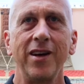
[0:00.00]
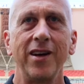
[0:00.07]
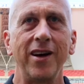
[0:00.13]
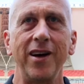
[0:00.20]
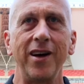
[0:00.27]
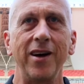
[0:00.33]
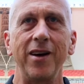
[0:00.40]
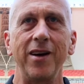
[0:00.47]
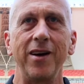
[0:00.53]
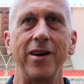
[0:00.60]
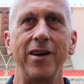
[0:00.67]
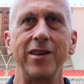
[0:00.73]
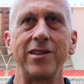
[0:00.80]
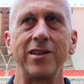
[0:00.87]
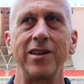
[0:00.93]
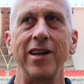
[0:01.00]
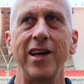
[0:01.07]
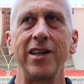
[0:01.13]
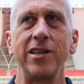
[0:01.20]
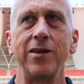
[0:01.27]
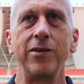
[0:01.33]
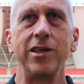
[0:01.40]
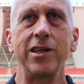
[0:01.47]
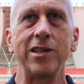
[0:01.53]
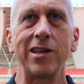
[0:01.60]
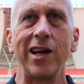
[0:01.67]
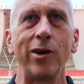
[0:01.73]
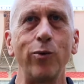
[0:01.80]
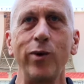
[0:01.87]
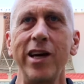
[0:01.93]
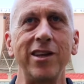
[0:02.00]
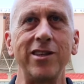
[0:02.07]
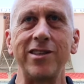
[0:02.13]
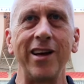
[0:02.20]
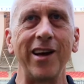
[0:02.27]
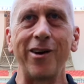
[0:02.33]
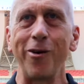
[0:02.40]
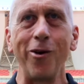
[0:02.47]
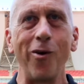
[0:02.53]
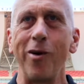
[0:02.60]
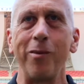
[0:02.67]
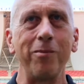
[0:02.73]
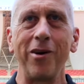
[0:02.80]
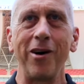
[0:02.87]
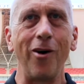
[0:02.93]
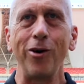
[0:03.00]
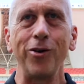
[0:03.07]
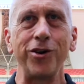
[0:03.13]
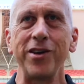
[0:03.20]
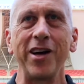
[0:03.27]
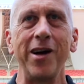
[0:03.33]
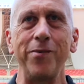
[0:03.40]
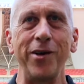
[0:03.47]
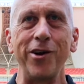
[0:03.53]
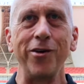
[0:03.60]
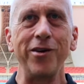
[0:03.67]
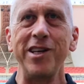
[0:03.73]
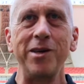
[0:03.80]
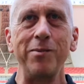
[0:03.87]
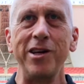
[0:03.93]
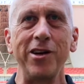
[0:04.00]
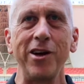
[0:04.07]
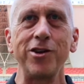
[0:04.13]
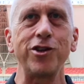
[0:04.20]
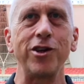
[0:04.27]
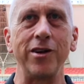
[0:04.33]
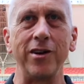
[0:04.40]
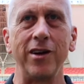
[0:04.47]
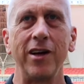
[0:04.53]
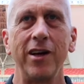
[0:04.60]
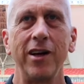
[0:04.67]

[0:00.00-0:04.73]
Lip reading: negativity is like weeds. They grow all the time. They don't need to be nurtured.